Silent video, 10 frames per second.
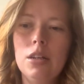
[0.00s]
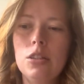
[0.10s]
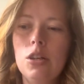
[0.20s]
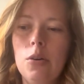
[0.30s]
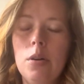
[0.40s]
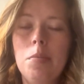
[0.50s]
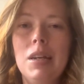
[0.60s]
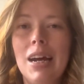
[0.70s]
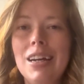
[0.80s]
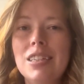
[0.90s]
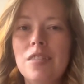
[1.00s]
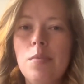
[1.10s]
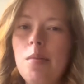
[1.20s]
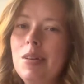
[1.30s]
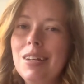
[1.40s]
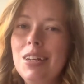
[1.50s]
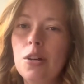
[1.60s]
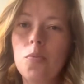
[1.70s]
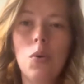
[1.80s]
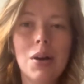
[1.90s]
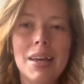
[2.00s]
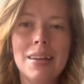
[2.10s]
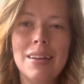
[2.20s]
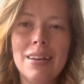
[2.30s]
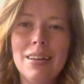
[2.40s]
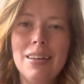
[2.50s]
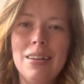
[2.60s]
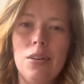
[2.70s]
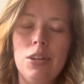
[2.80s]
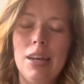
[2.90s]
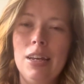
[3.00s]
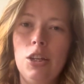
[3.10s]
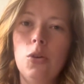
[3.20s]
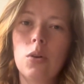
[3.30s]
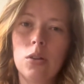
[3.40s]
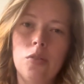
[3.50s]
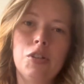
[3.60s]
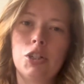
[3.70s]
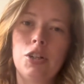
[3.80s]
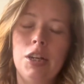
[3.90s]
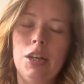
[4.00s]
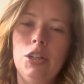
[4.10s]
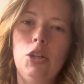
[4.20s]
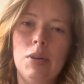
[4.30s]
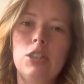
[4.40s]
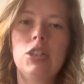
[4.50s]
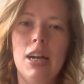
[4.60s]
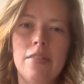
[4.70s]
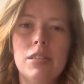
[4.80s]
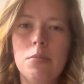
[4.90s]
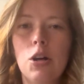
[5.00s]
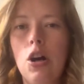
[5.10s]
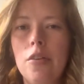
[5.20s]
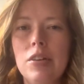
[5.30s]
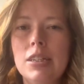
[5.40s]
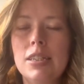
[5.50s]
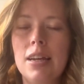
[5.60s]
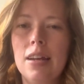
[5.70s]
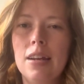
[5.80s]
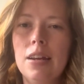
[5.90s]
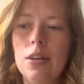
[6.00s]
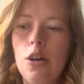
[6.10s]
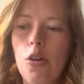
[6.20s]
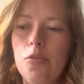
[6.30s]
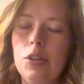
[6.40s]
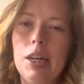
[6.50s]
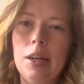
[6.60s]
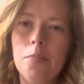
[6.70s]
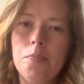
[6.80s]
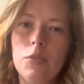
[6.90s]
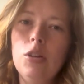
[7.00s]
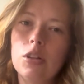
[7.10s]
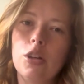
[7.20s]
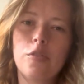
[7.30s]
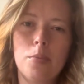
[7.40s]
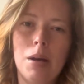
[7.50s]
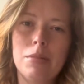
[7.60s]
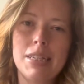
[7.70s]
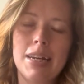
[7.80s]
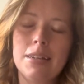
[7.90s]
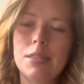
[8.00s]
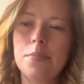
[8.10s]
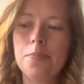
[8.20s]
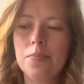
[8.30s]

So it would be nice if maybe in year 1 in your loofah journey, you actually have some to harvest, and hopefully you can learn from my mistakes.